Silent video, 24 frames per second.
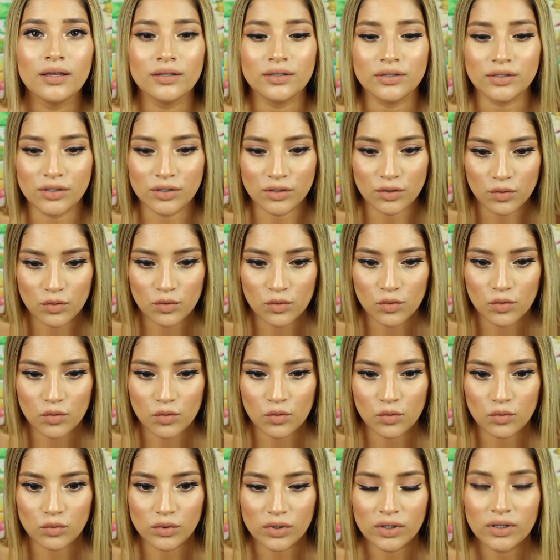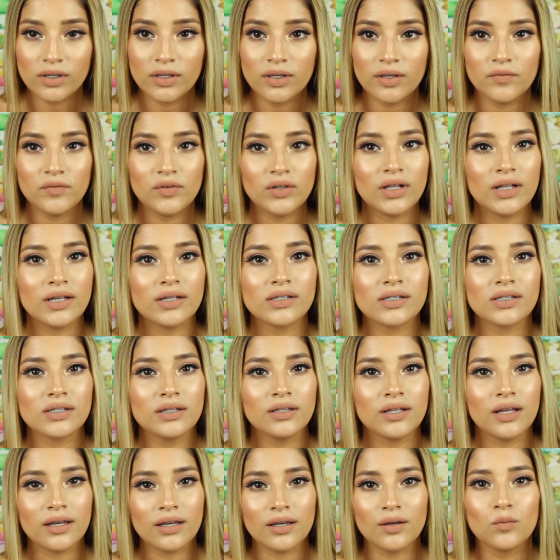So if you guys
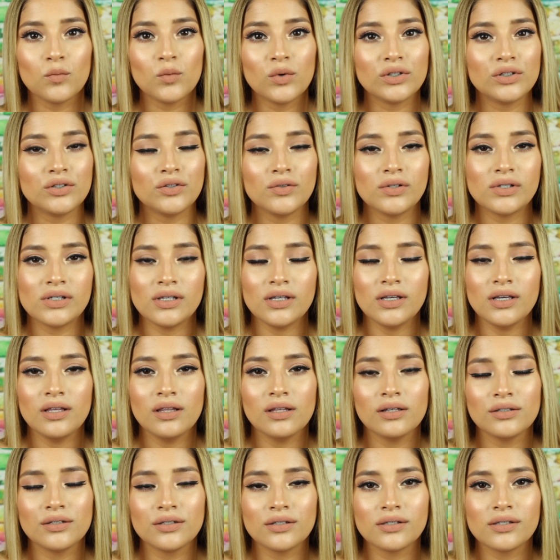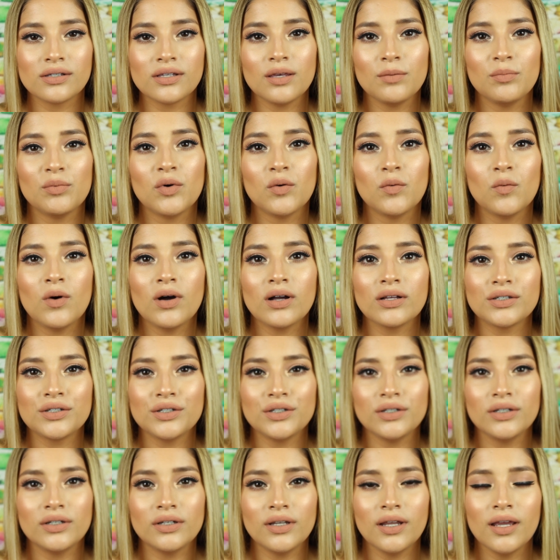like what you see, then just keep on
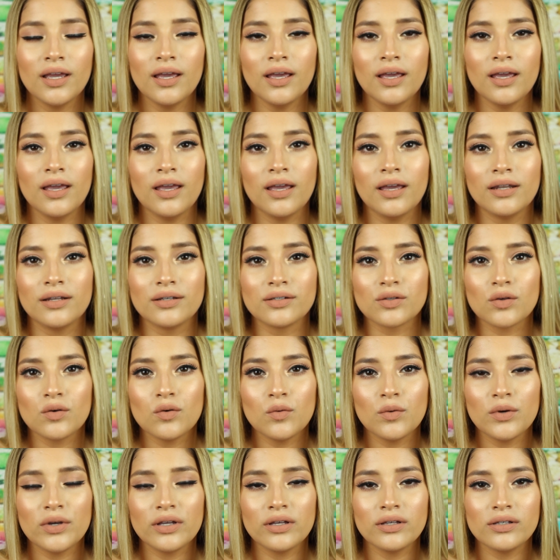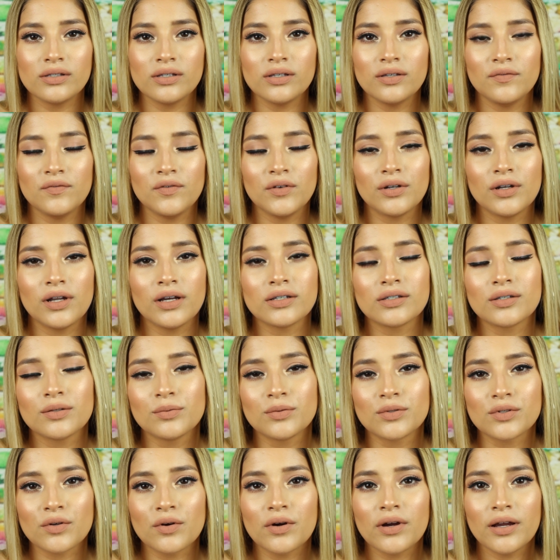watching. And as always, if you're not
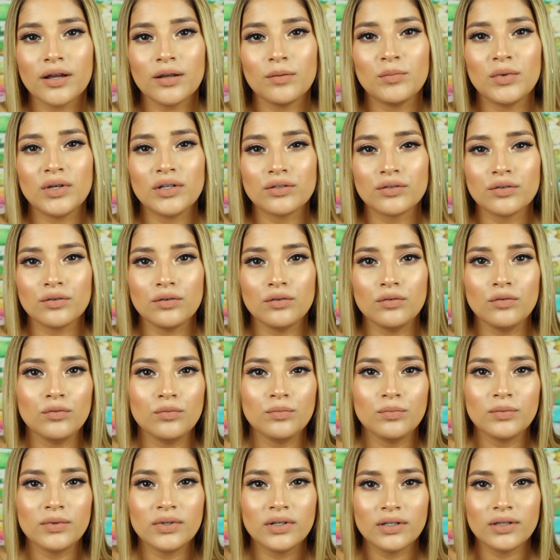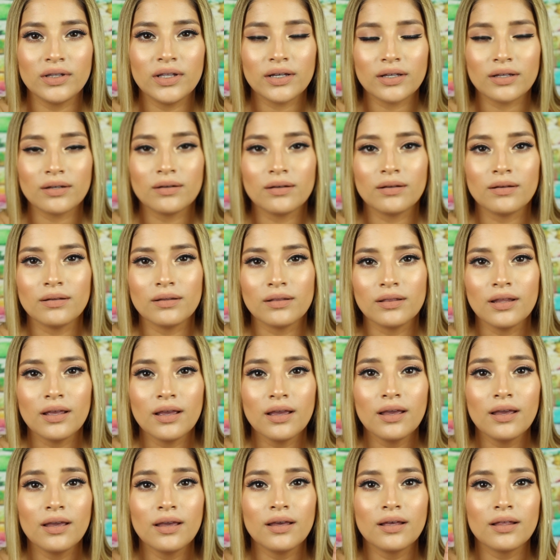subscribed, make sure you click on
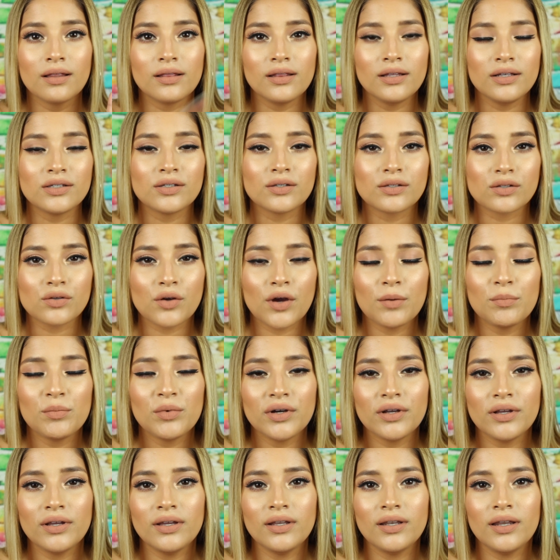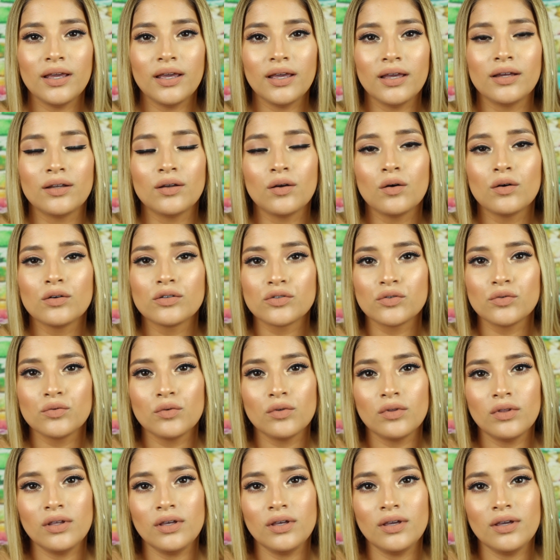the subscribe button and also
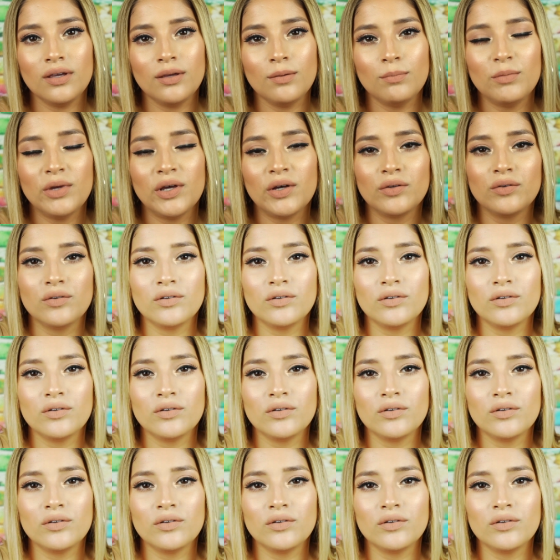the bell